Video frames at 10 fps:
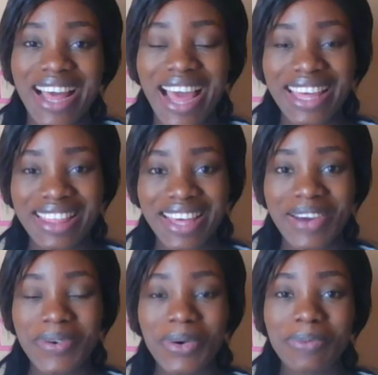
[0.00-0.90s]
Hi
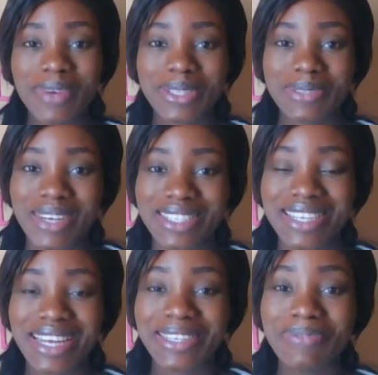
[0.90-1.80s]
there, welcome back to my
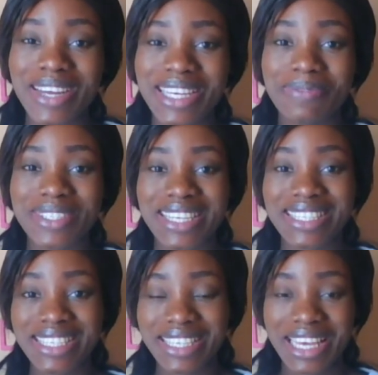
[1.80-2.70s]
channel. My name is
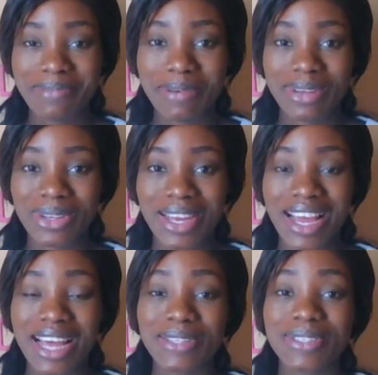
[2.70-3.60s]
Adenike
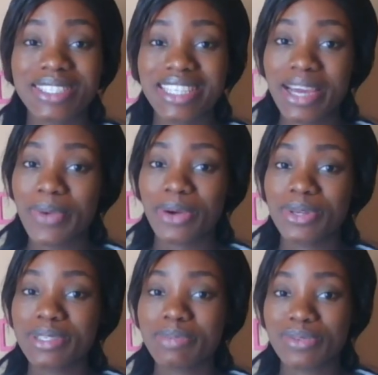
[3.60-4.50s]
Babalola and today we are
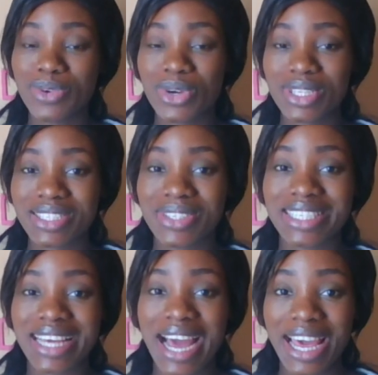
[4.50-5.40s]
going to be focusing on
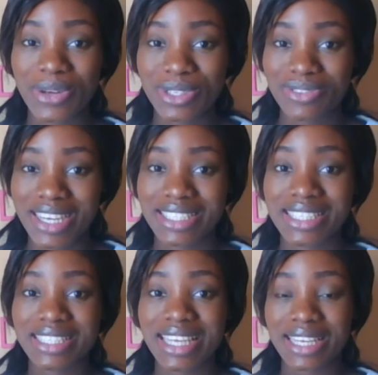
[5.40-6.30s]
the IELTS
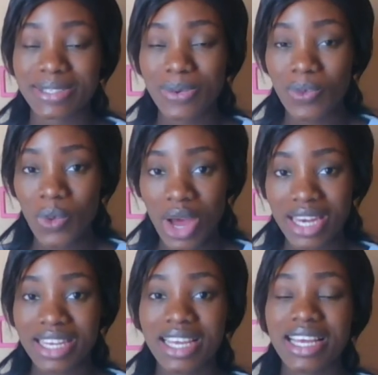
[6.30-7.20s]
writing task
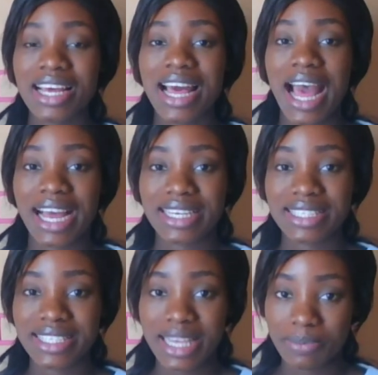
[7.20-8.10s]
1
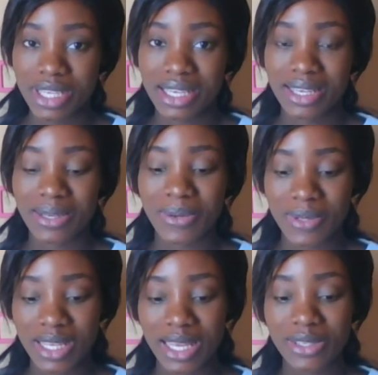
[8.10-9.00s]
academic.
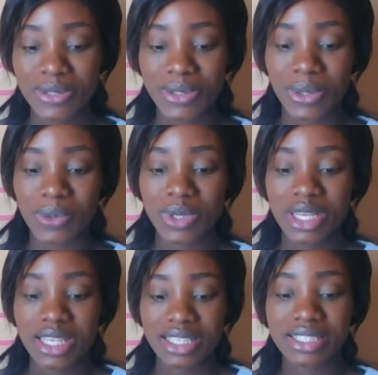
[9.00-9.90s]
Okay, so
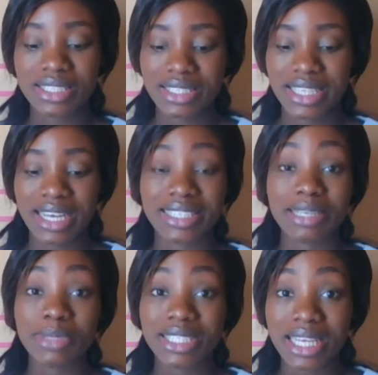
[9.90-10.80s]
this is the
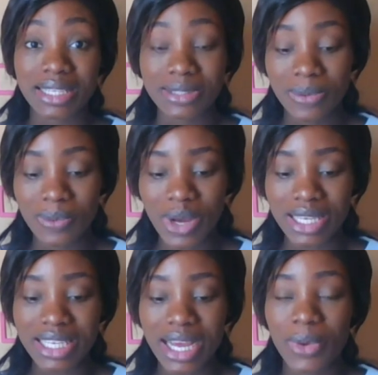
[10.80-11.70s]
academic task
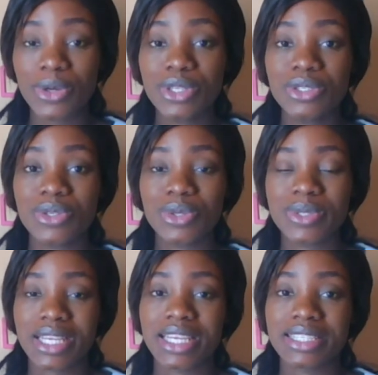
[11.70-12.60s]
1 and we're going to
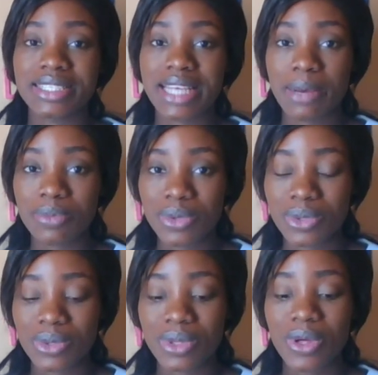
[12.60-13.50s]
use an
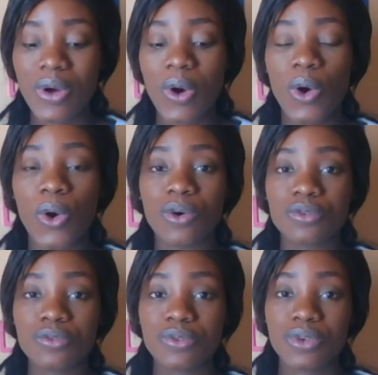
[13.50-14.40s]
example
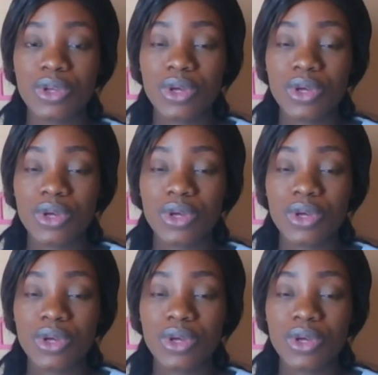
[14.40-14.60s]
of